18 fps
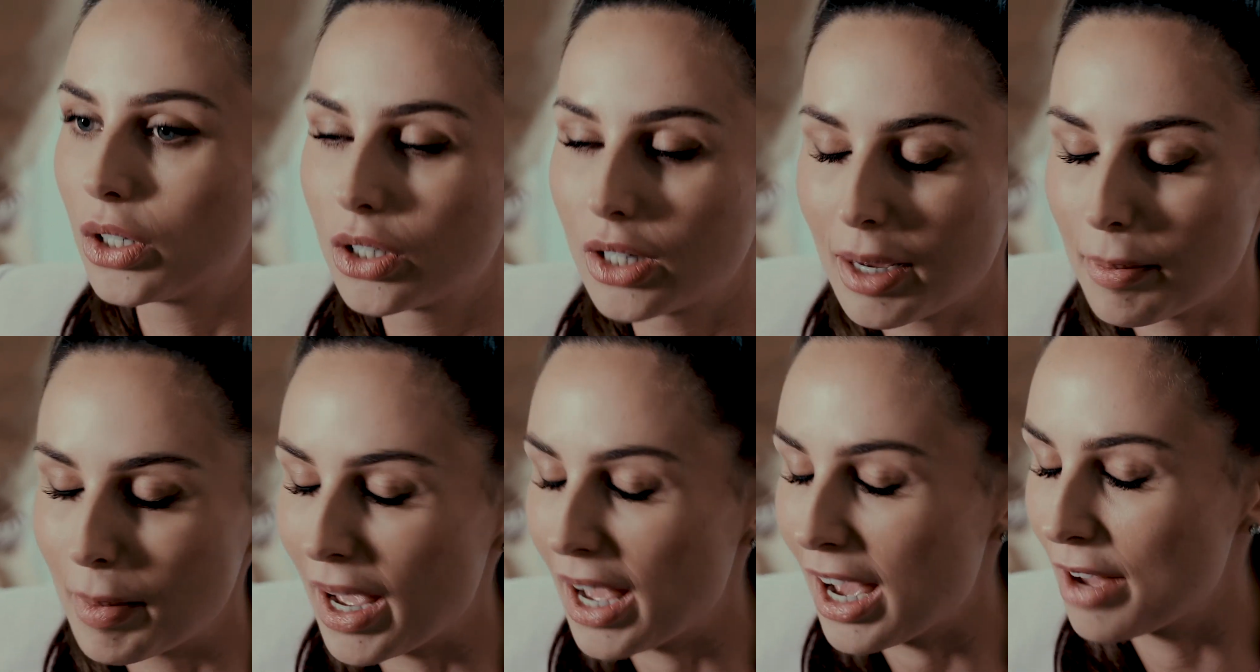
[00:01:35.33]

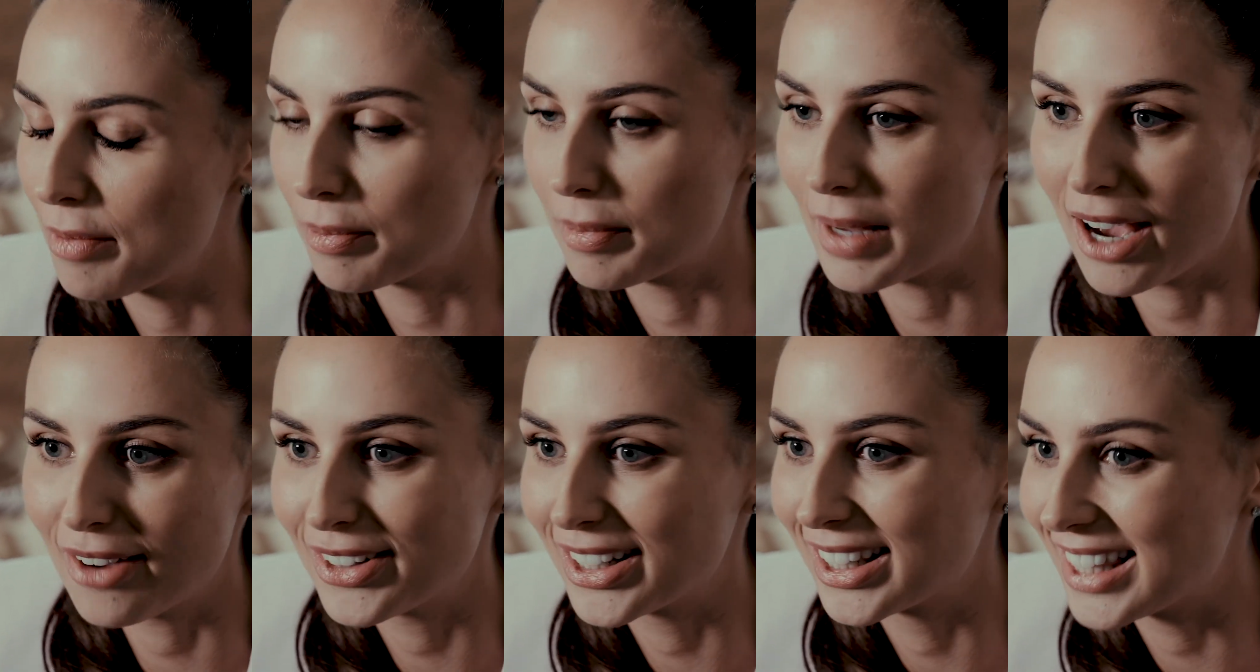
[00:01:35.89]
I'm
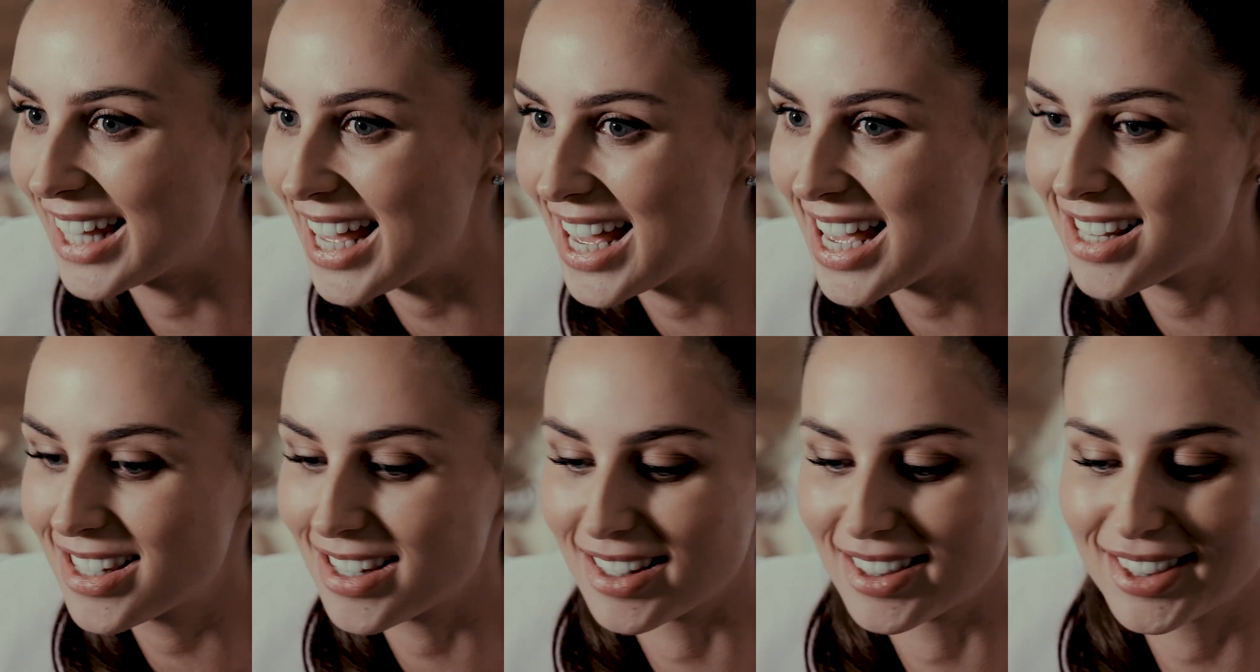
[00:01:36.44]
having
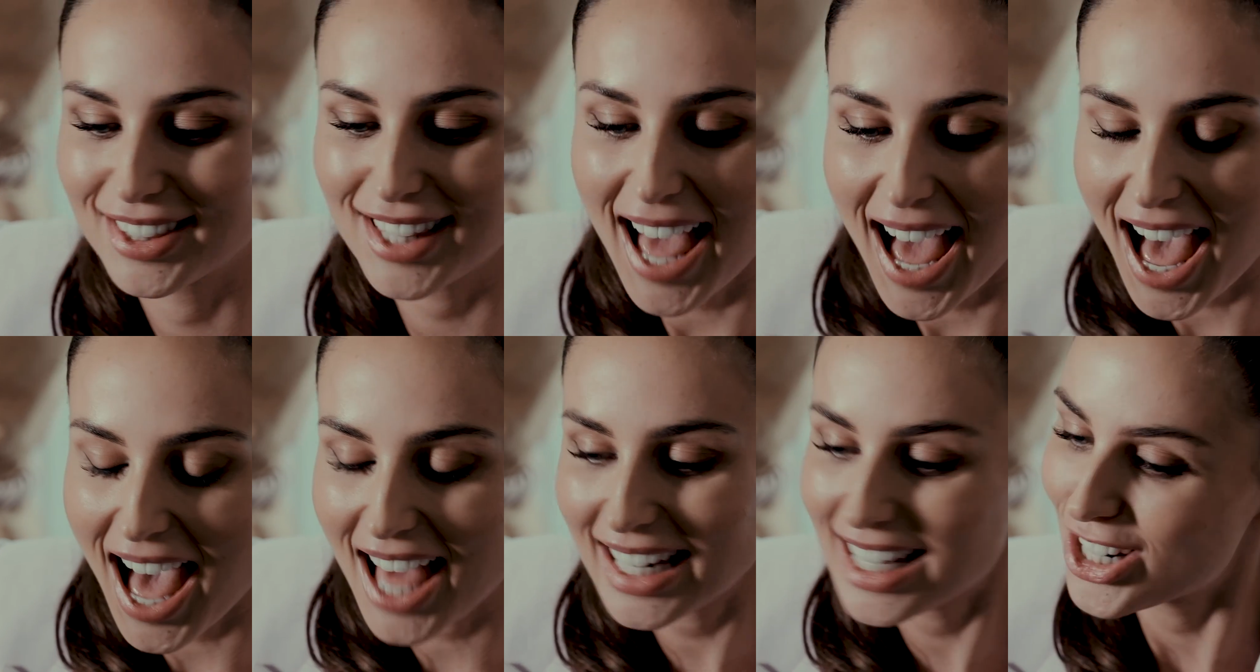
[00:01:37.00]
this and
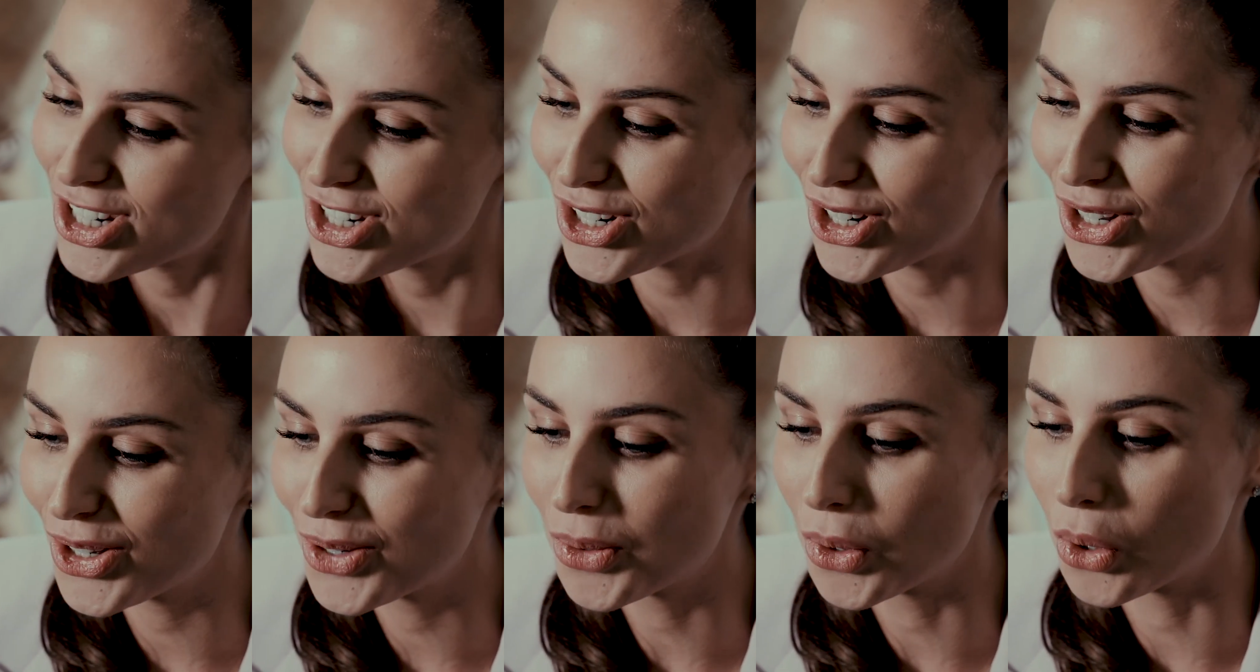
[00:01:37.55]
that
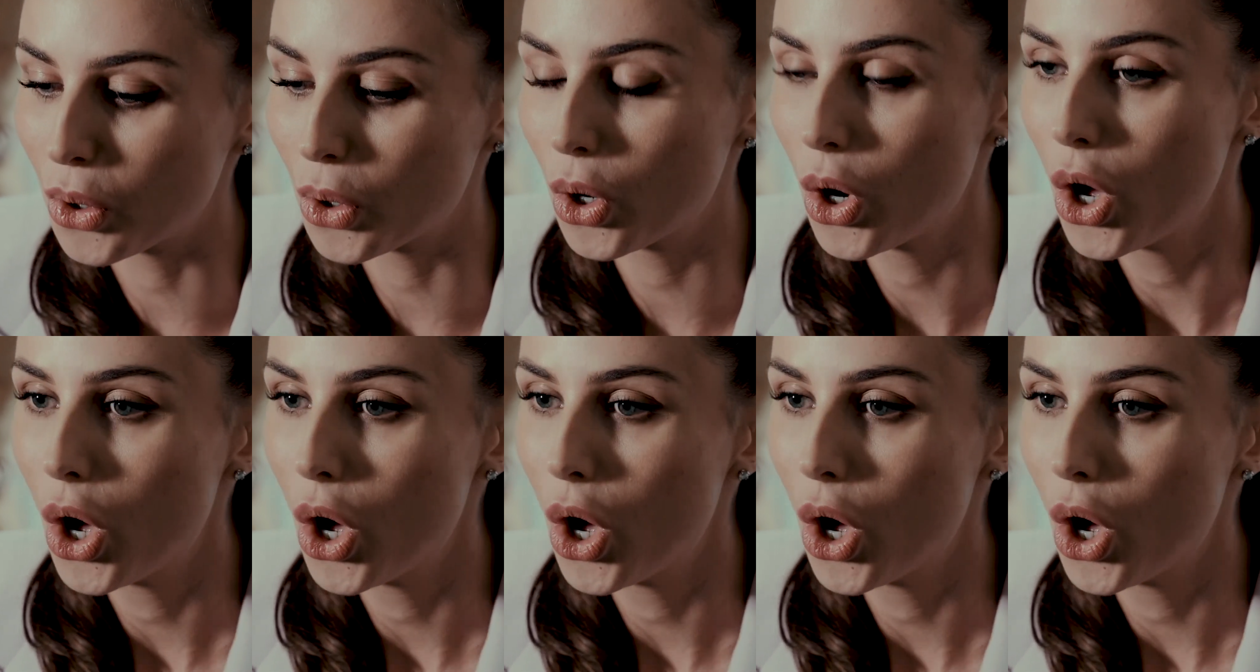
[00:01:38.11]
issue, or